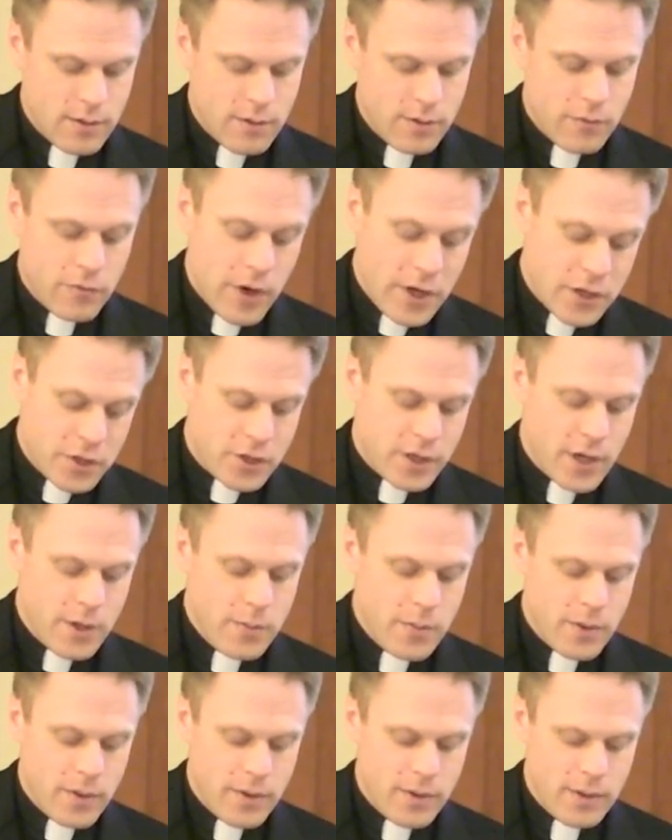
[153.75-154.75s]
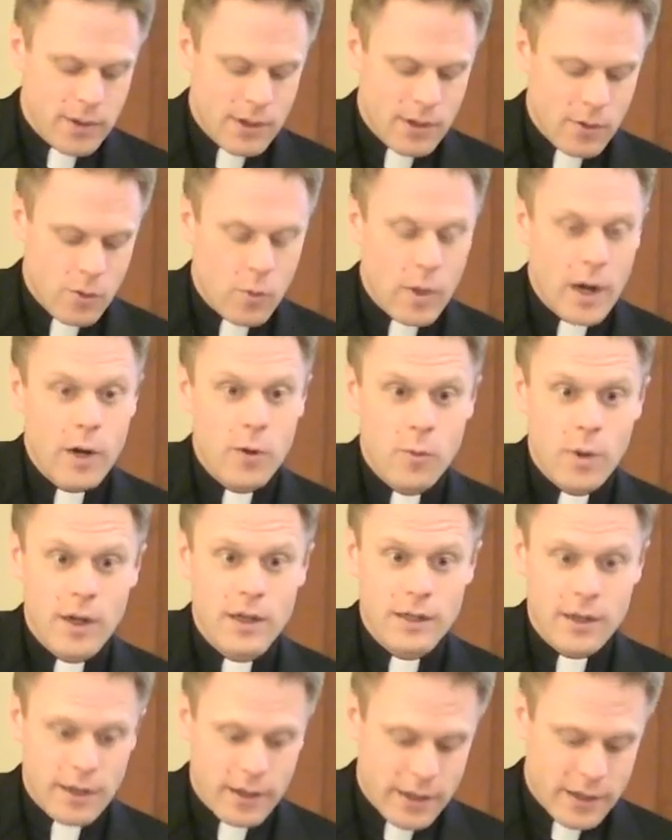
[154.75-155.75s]
friendship, where
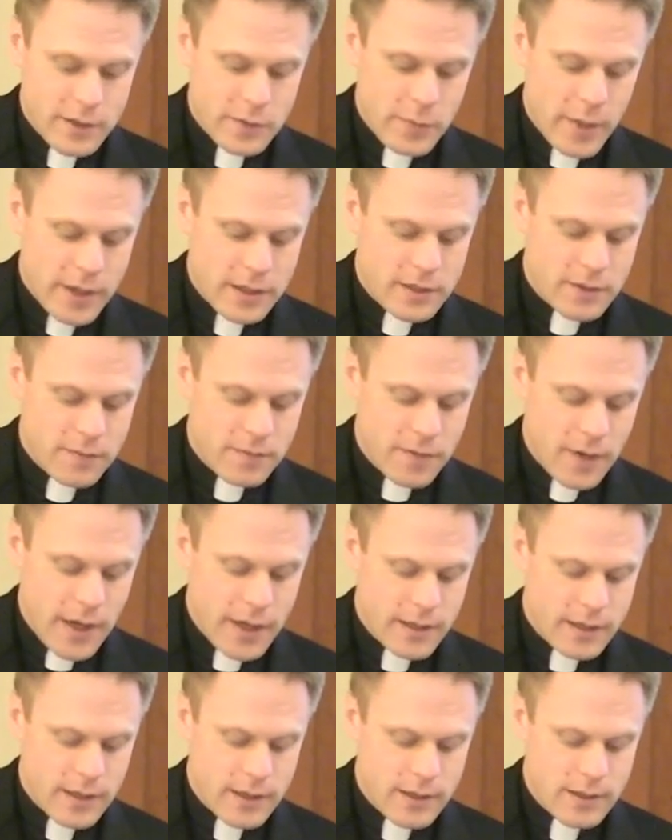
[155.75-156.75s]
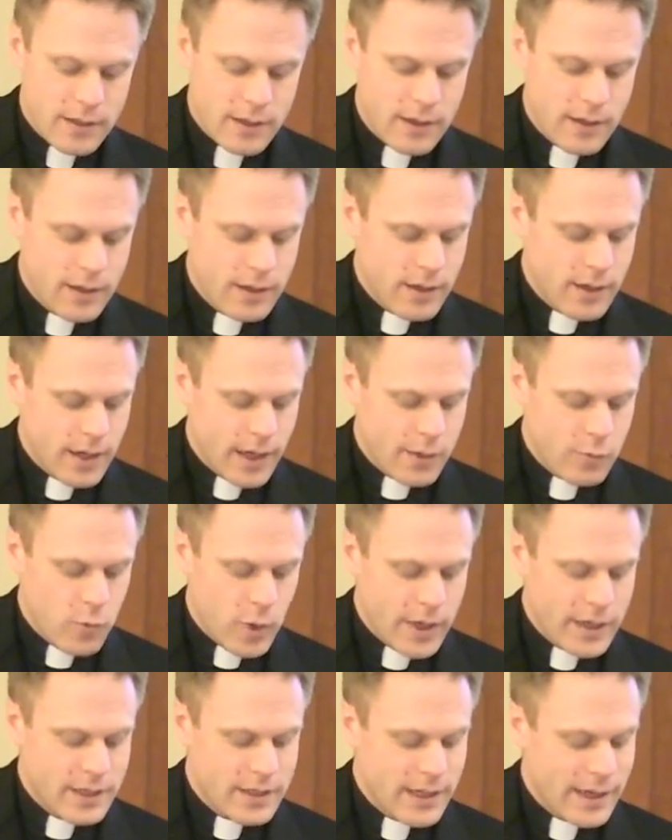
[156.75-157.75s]
one can expect to find it, and
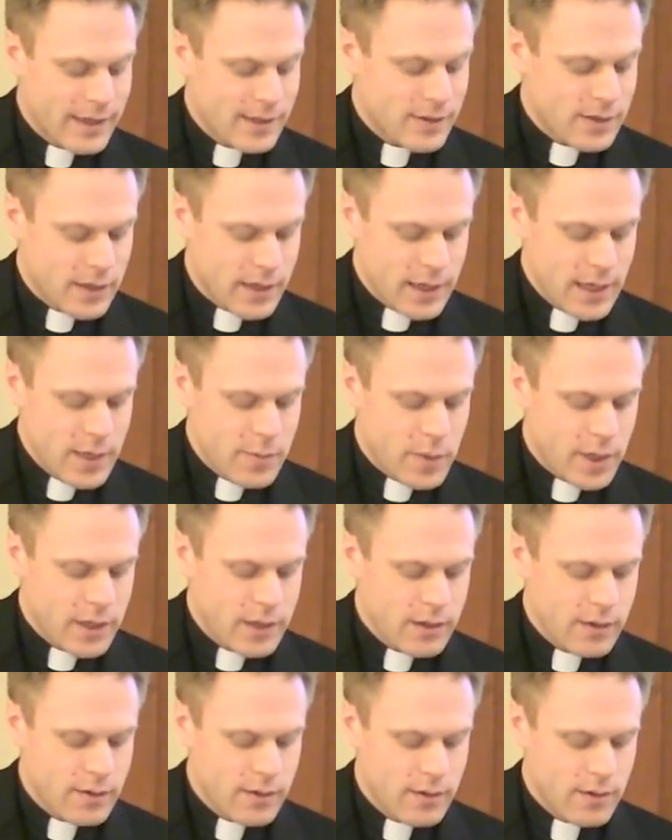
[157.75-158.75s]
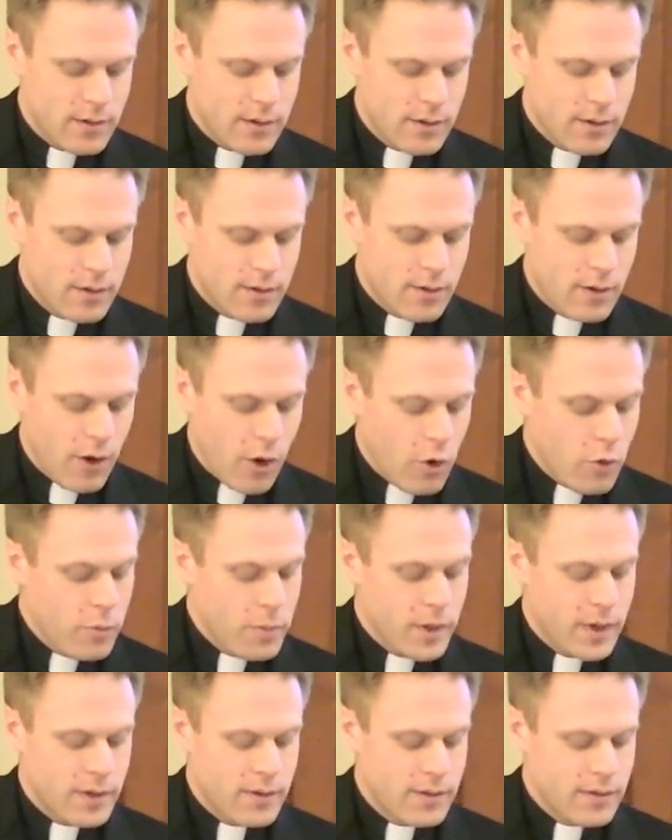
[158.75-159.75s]
what it takes to keep it,
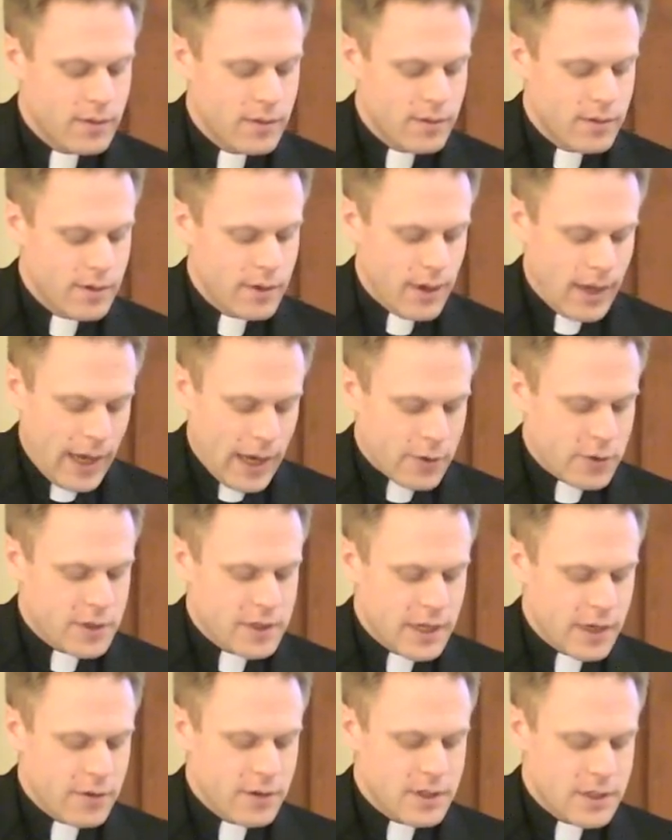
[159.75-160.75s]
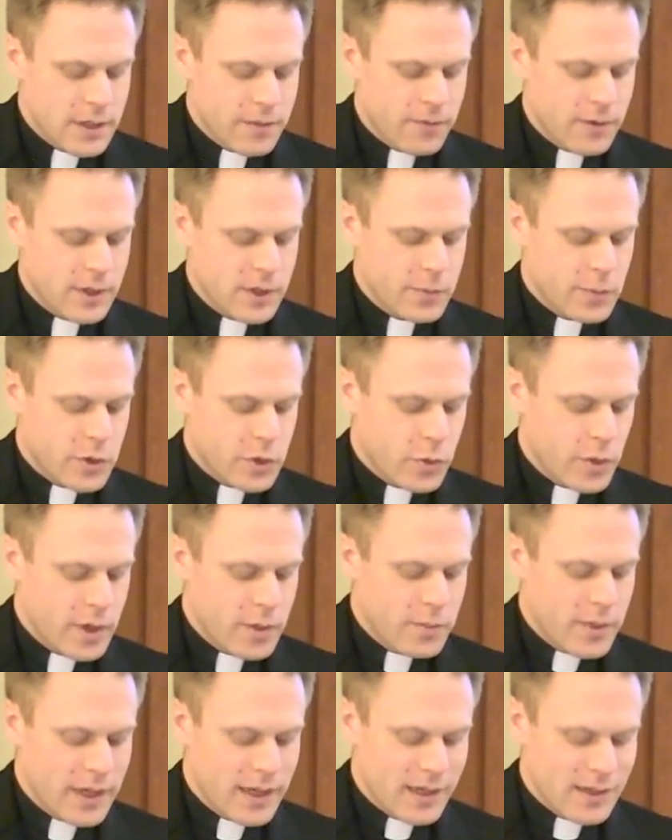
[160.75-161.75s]
hope, how to tell the difference
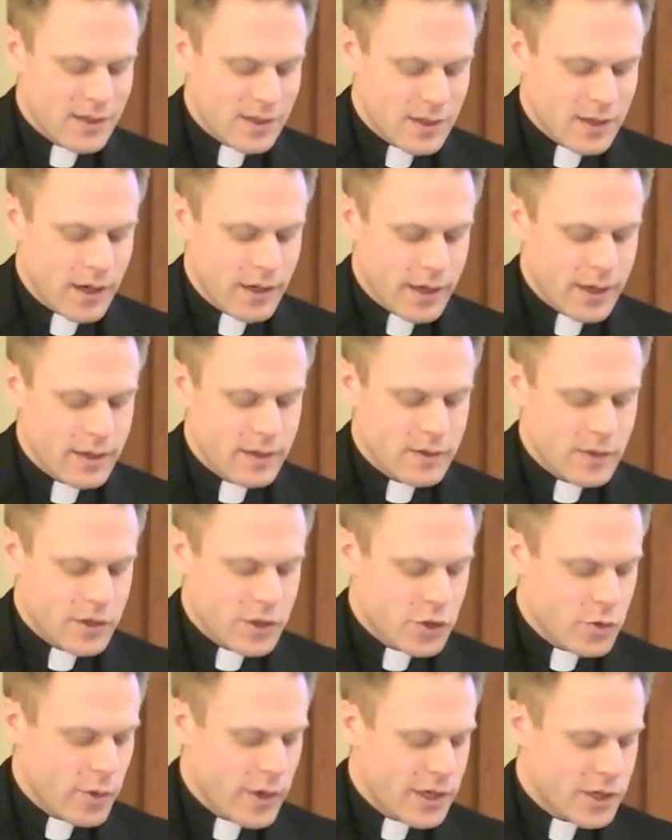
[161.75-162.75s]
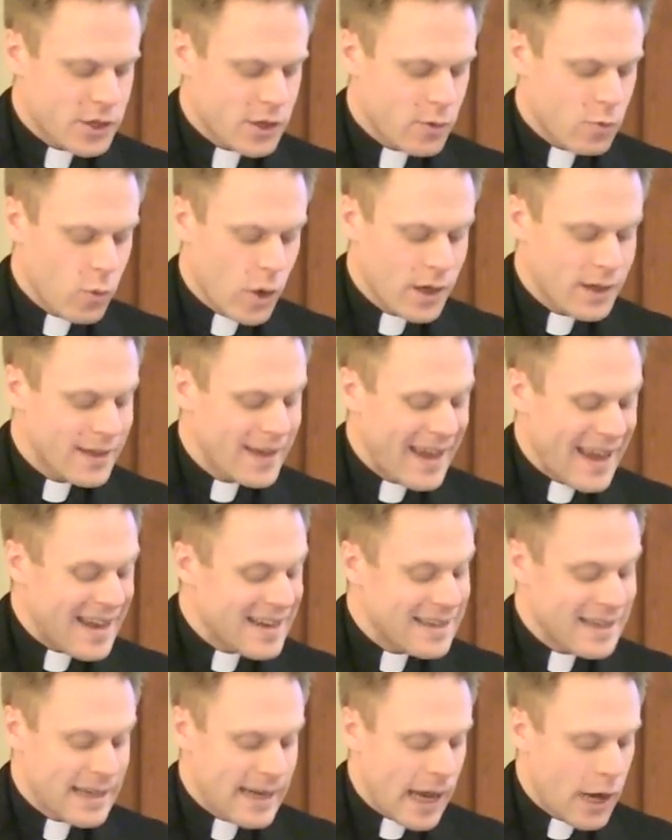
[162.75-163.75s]
between being stuck in a situation one
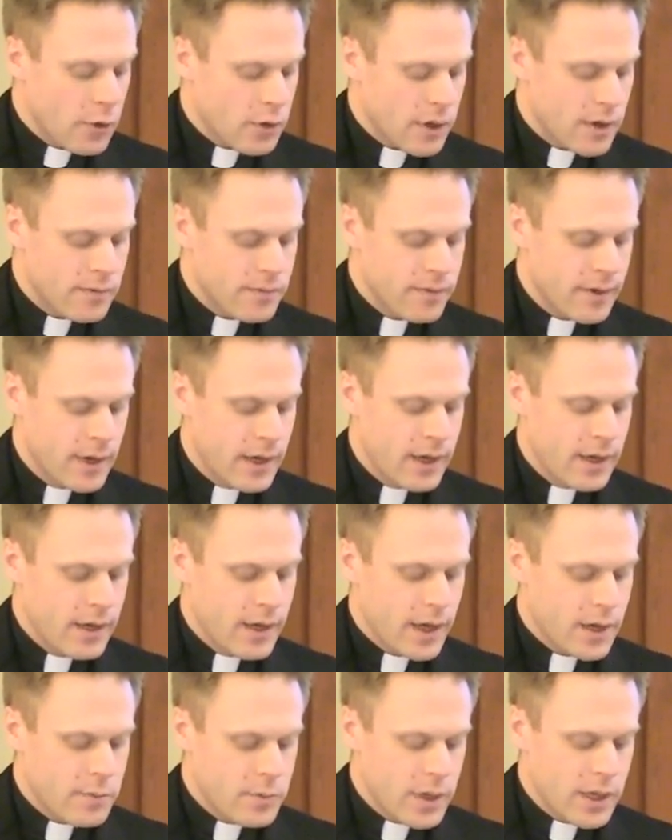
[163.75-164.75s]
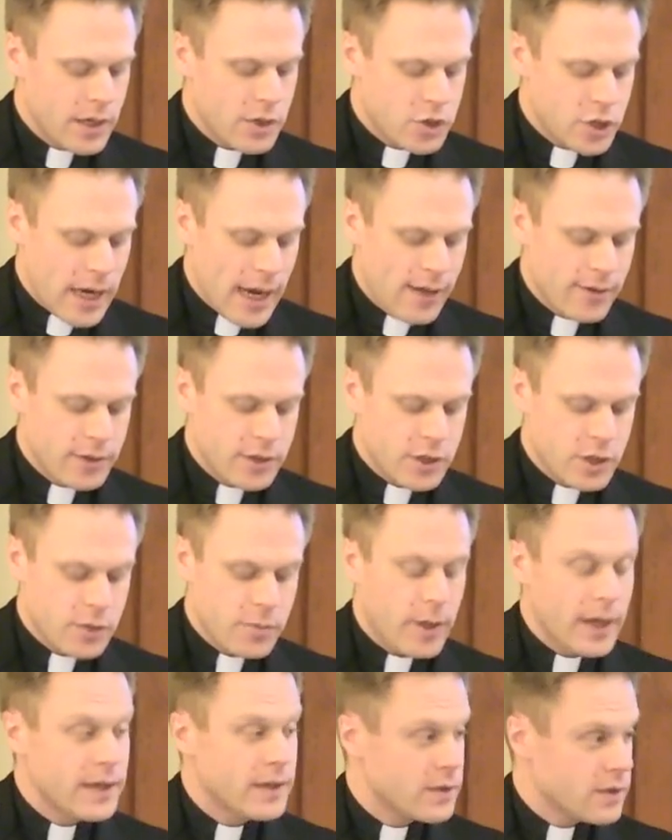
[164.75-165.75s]
can't get out of and being
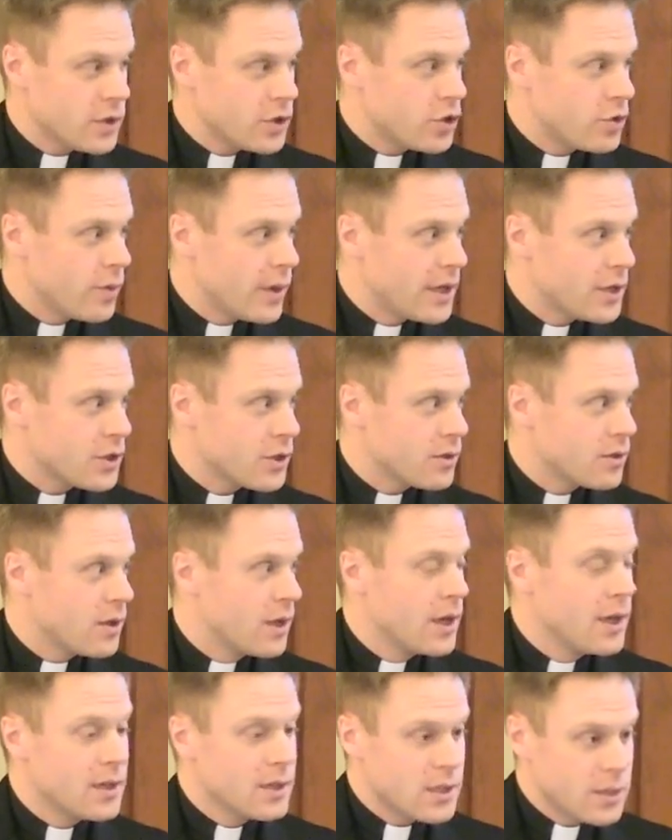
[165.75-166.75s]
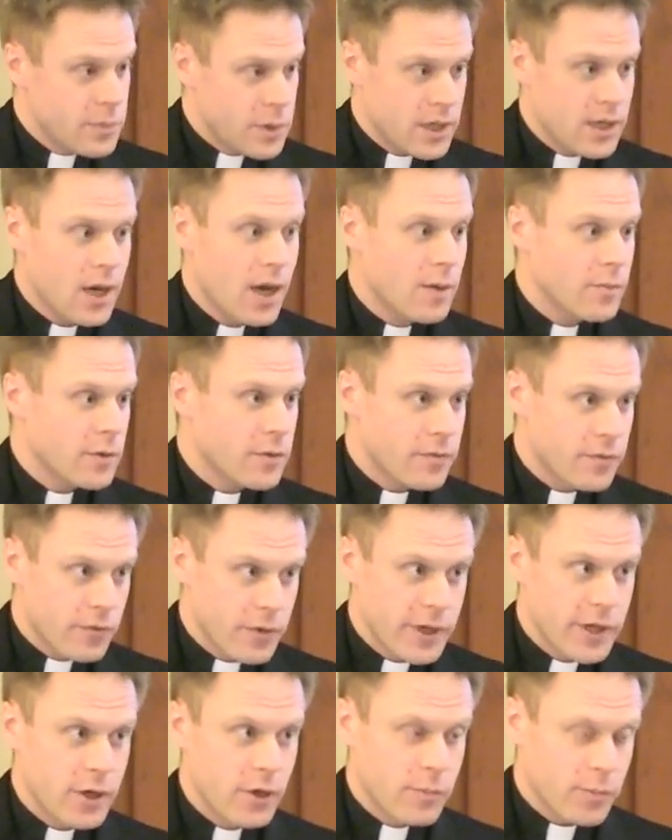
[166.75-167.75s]
challenged by a situation to become a
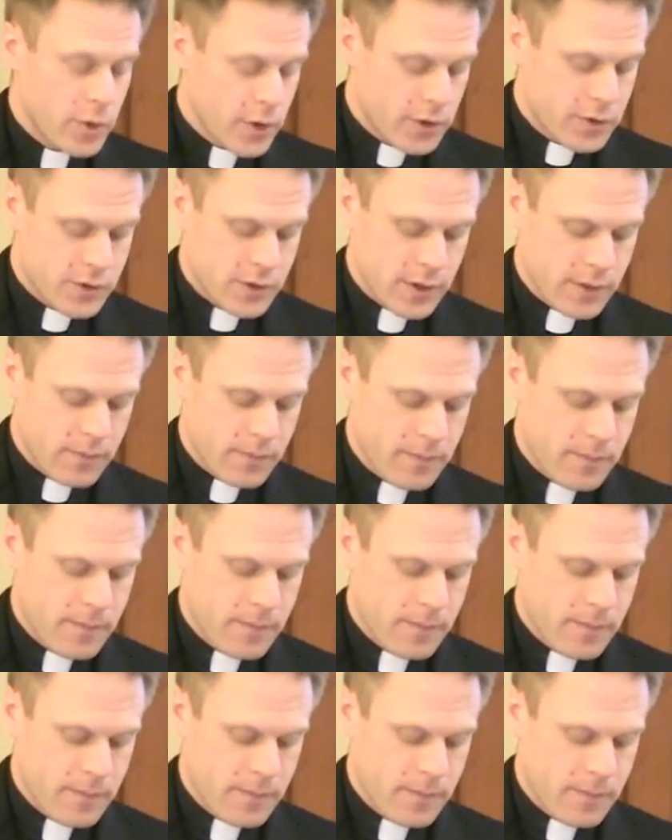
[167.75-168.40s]
freer person.